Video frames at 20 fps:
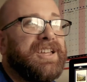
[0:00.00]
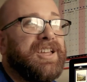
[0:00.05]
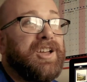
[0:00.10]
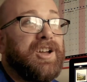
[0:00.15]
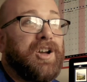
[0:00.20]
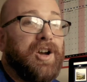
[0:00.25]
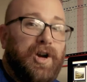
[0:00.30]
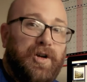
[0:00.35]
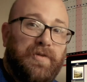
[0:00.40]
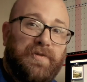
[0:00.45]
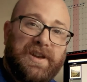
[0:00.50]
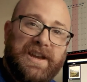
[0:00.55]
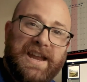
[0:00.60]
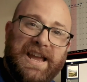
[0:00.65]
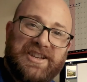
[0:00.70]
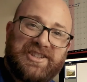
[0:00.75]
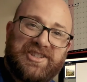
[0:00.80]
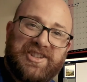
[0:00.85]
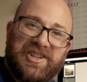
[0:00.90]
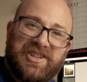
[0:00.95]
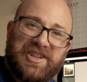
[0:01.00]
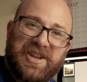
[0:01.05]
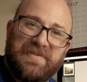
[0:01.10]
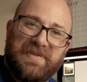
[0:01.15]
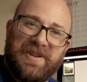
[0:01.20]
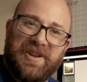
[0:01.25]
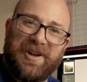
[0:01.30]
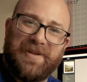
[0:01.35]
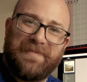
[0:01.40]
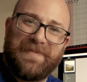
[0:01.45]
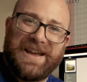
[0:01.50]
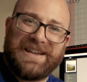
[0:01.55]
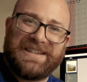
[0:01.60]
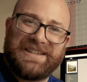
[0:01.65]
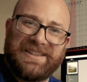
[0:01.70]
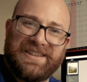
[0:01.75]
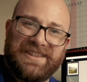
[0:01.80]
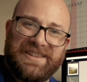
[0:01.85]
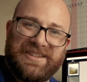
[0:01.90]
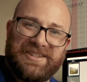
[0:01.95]
Hopefully next year is going to be a lot better than
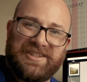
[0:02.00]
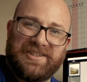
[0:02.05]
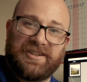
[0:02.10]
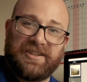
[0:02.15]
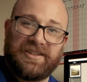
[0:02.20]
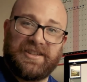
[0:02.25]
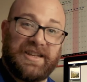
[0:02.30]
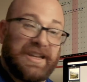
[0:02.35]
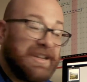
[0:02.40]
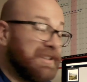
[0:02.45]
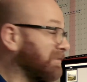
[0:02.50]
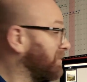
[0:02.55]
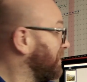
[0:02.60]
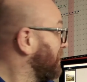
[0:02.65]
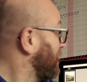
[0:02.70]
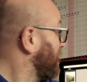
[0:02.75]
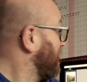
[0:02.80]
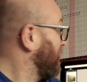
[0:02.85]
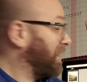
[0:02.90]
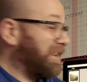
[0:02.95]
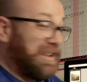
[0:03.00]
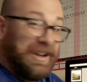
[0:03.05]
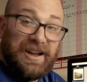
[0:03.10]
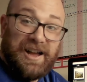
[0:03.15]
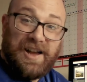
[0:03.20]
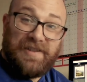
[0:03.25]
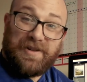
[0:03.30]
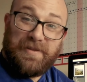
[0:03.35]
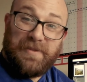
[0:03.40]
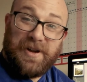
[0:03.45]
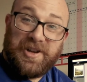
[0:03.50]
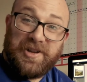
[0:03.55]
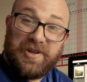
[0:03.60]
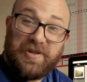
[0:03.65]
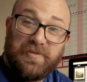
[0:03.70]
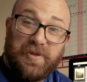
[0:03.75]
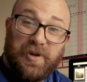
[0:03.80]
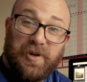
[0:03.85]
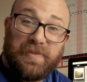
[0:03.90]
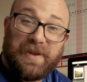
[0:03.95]
this year, and I've got my new
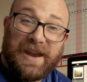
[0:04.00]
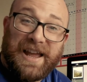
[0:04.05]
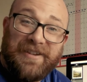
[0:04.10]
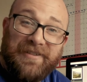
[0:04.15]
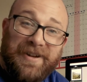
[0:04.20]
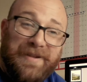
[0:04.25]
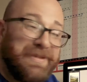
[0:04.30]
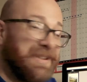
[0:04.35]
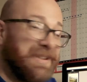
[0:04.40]
wall planner up